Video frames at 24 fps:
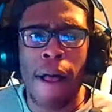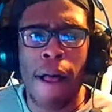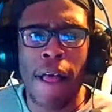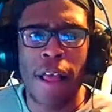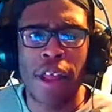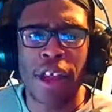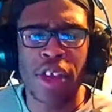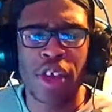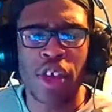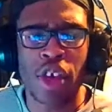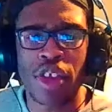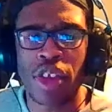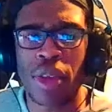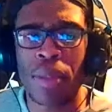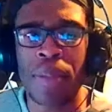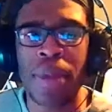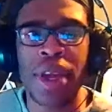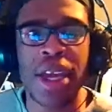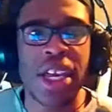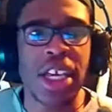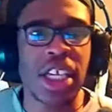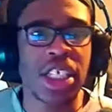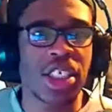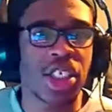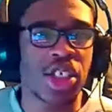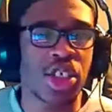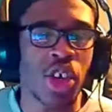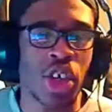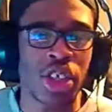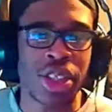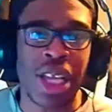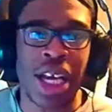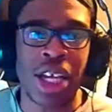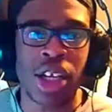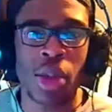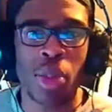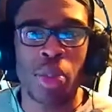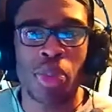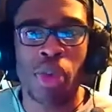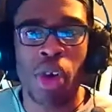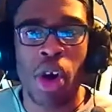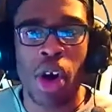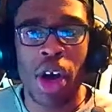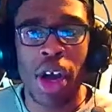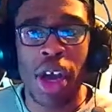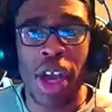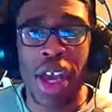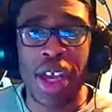you got The Miz, you got Daniel
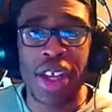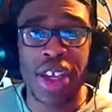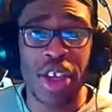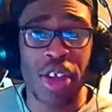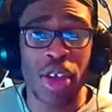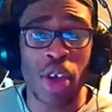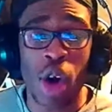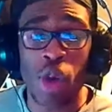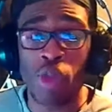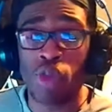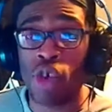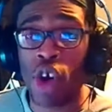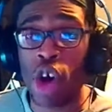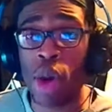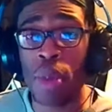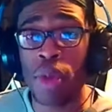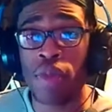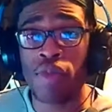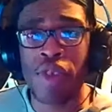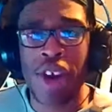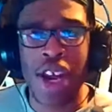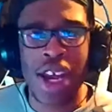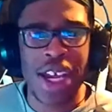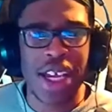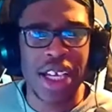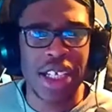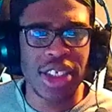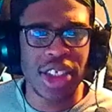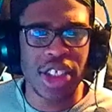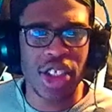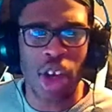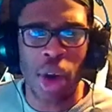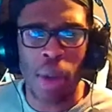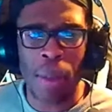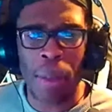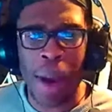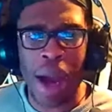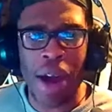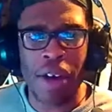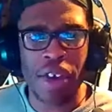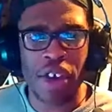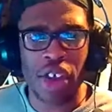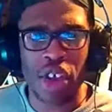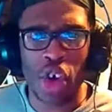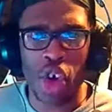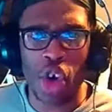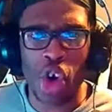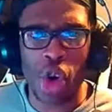Bryan, you got Roman Reigns, you got Baron
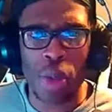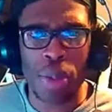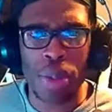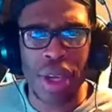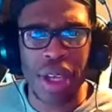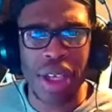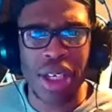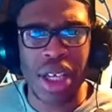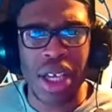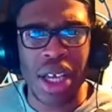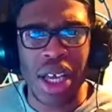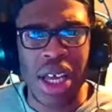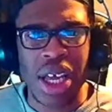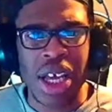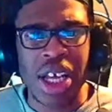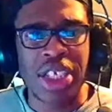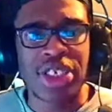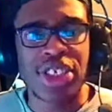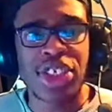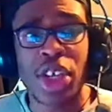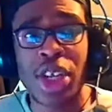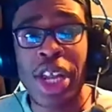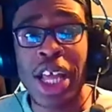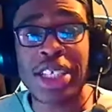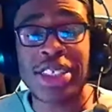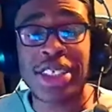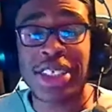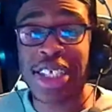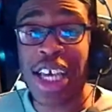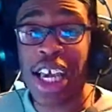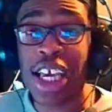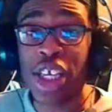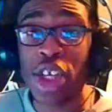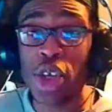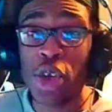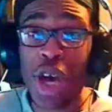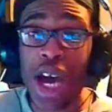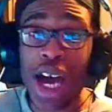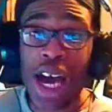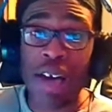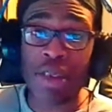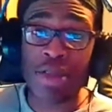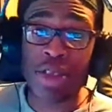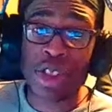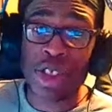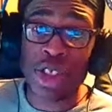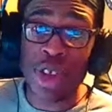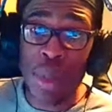Corbin. So let's say you
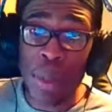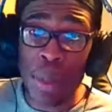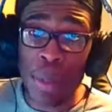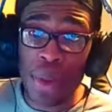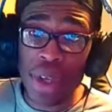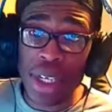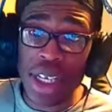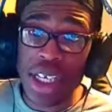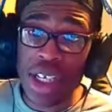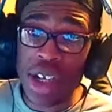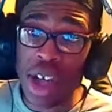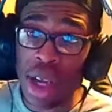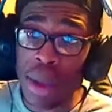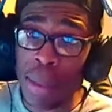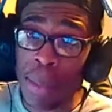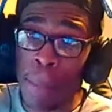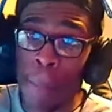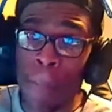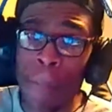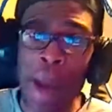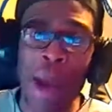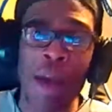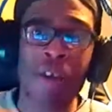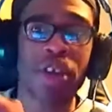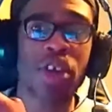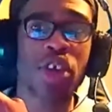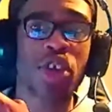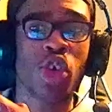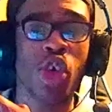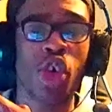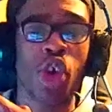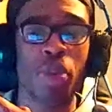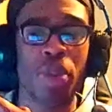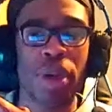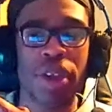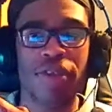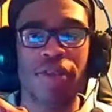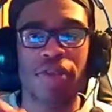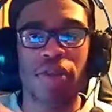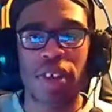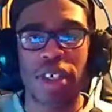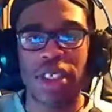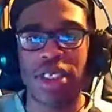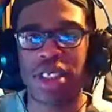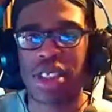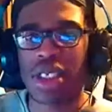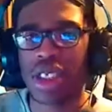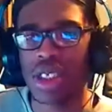have somebody like Baron Corbin, for
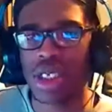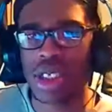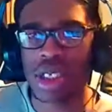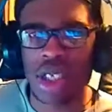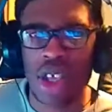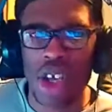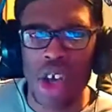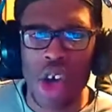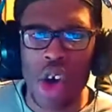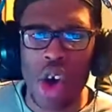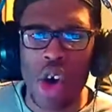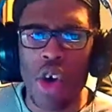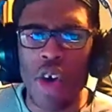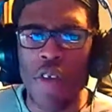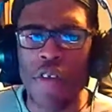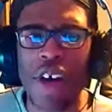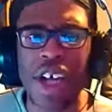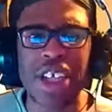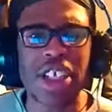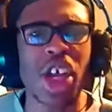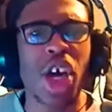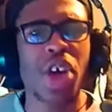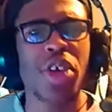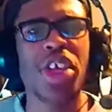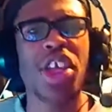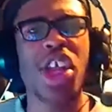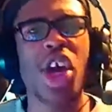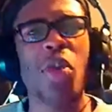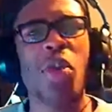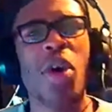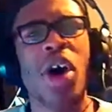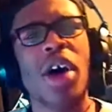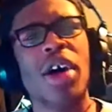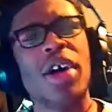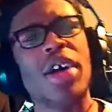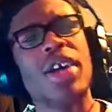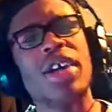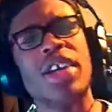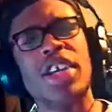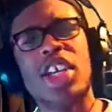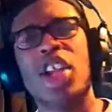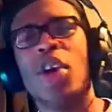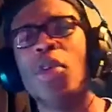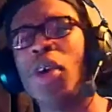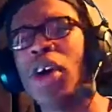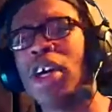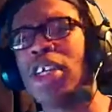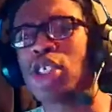instance. Or in fact, no, you know what,
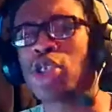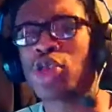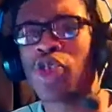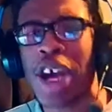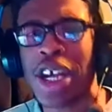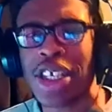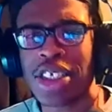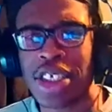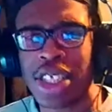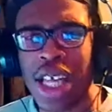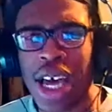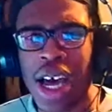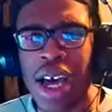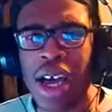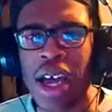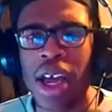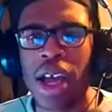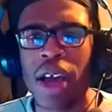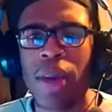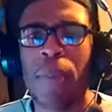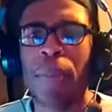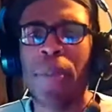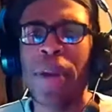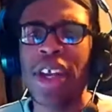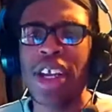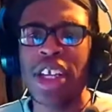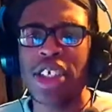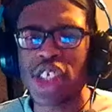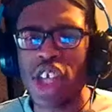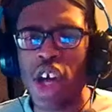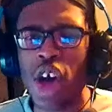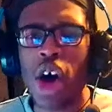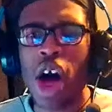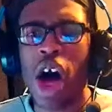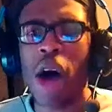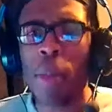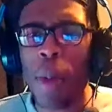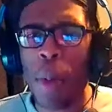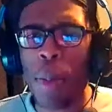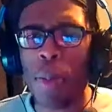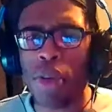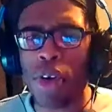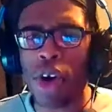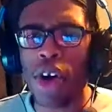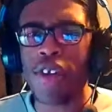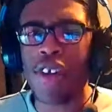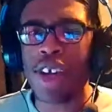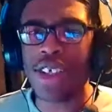scratch that. Being as though I'm a
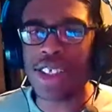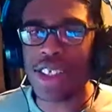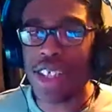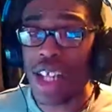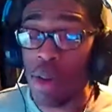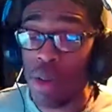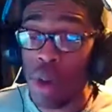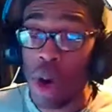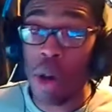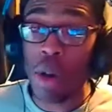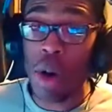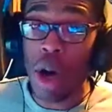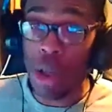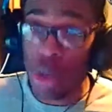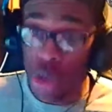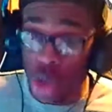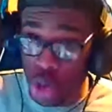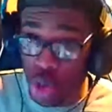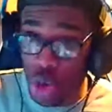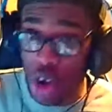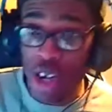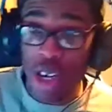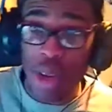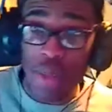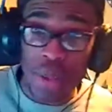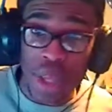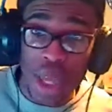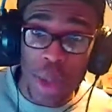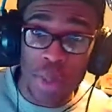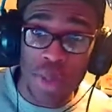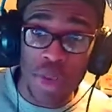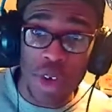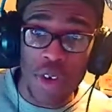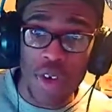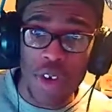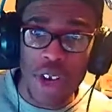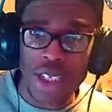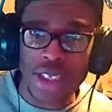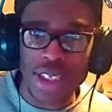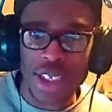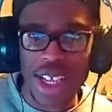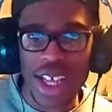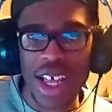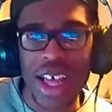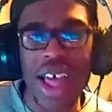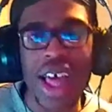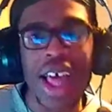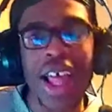pro wrestler, well, I'm trying to be a pro
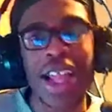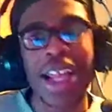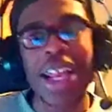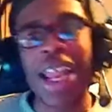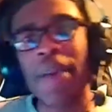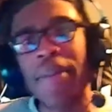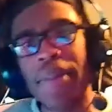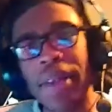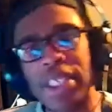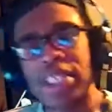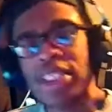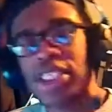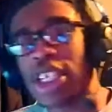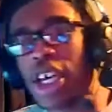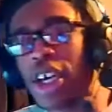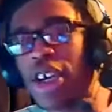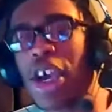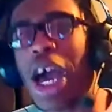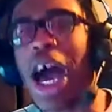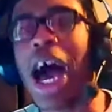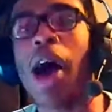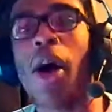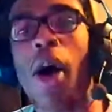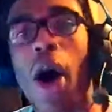wrestler, let me tell you how